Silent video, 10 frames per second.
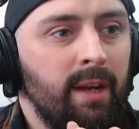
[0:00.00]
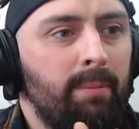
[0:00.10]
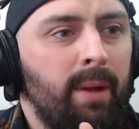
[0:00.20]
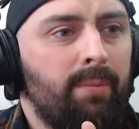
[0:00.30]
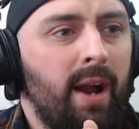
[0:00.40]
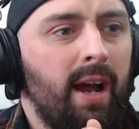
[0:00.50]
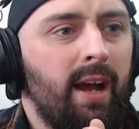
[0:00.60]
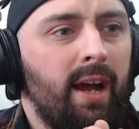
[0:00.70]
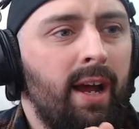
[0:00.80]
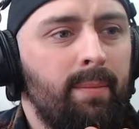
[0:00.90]
Pete Pratt,
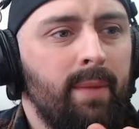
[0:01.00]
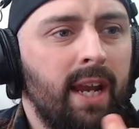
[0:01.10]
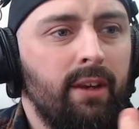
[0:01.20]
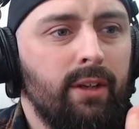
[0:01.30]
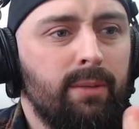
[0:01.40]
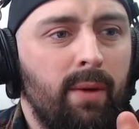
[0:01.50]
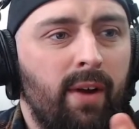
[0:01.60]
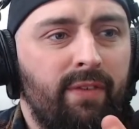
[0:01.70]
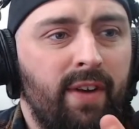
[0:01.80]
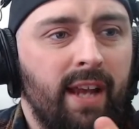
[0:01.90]
can you explain
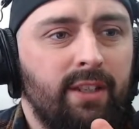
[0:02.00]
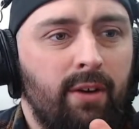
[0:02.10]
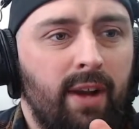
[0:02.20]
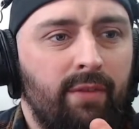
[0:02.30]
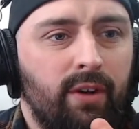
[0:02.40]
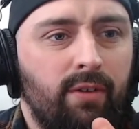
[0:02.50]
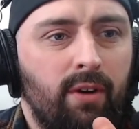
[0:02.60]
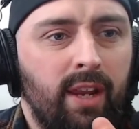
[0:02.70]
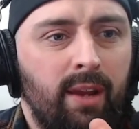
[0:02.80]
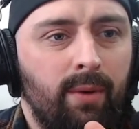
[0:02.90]
why Fanatics don't have the
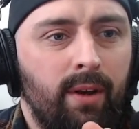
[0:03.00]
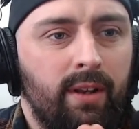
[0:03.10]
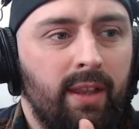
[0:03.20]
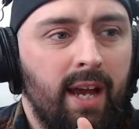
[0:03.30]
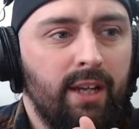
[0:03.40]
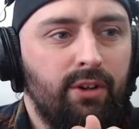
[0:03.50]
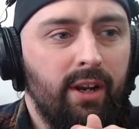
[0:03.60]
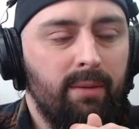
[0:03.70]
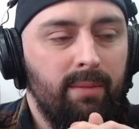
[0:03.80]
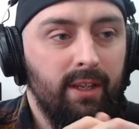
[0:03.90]
grok keyword? That has
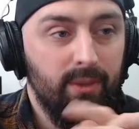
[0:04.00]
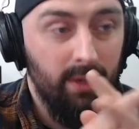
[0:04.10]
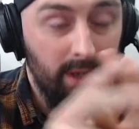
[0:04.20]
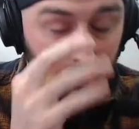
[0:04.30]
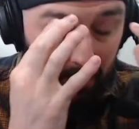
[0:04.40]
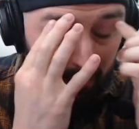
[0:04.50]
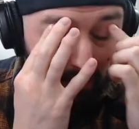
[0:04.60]
triggered me this week.